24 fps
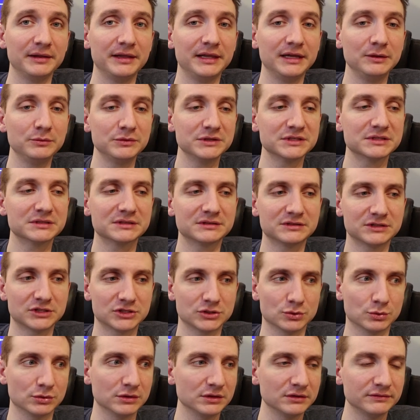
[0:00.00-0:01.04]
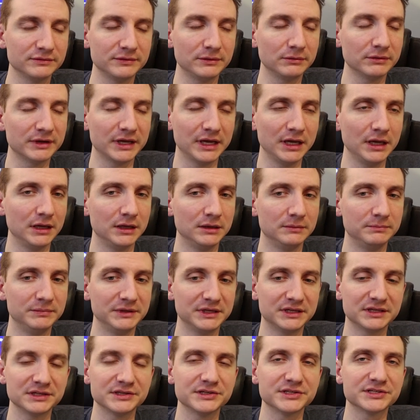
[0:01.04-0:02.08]
it was sort of okay
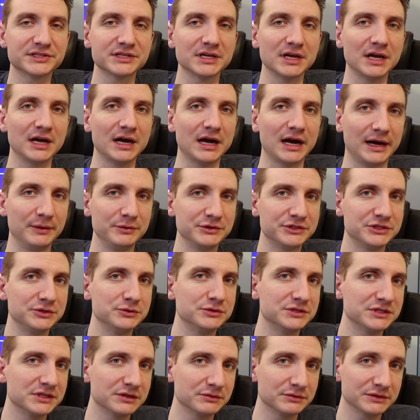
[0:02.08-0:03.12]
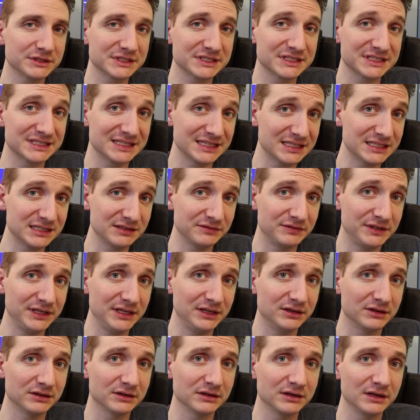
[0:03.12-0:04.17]
because I was using a resistive
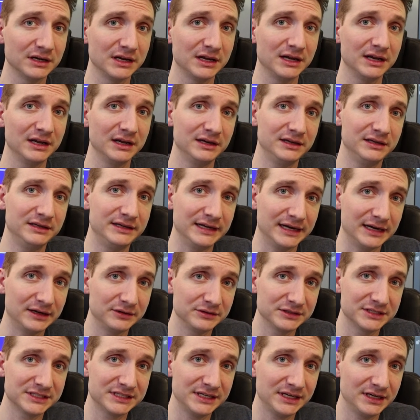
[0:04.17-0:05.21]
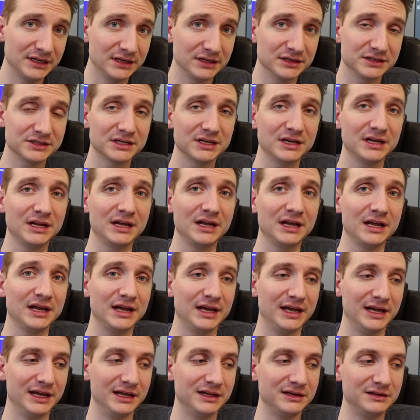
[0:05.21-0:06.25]
heater downstairs.
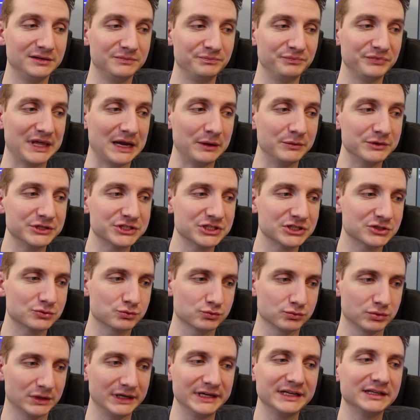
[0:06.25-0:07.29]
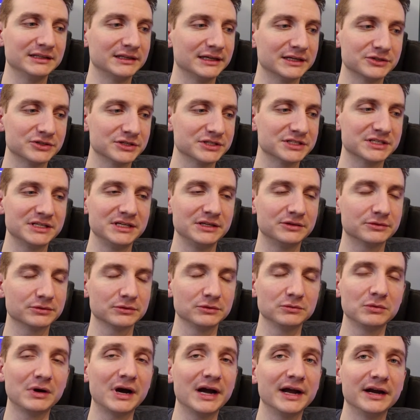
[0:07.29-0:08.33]
And that was just running electricity
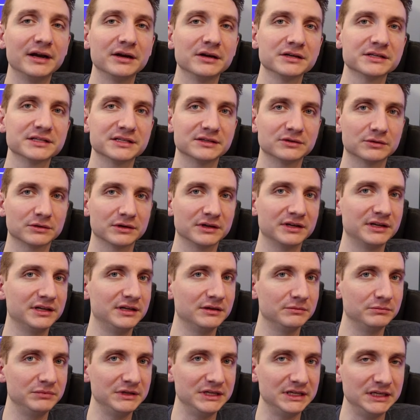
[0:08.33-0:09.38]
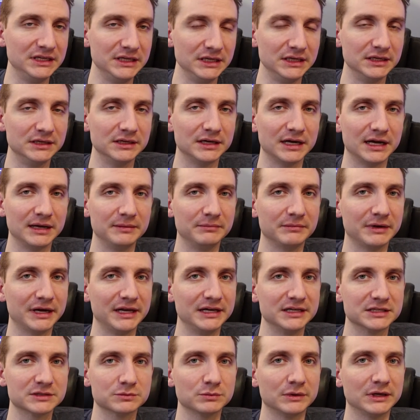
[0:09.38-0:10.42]
through wires in order to give me heat. I
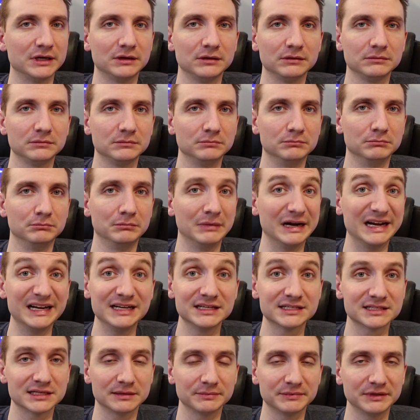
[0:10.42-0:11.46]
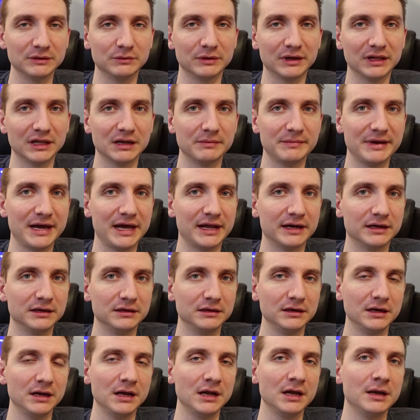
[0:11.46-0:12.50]
might as well mine something while I'm at
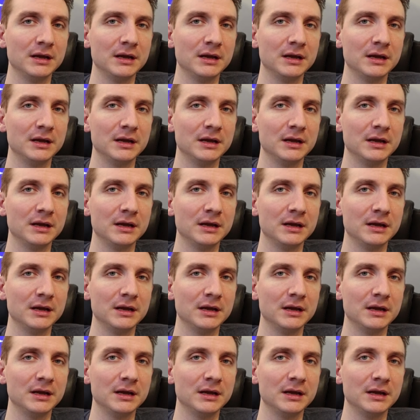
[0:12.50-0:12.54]
it.